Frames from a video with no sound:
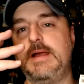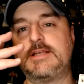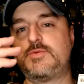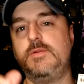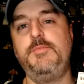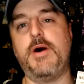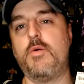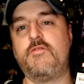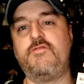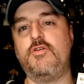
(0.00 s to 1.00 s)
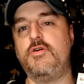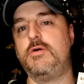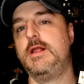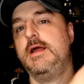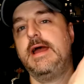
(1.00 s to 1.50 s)
extremely
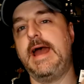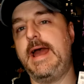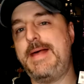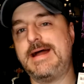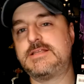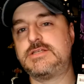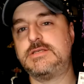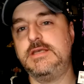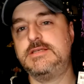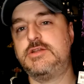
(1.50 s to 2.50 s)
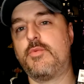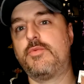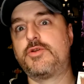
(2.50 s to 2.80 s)
powerful, and that's he's the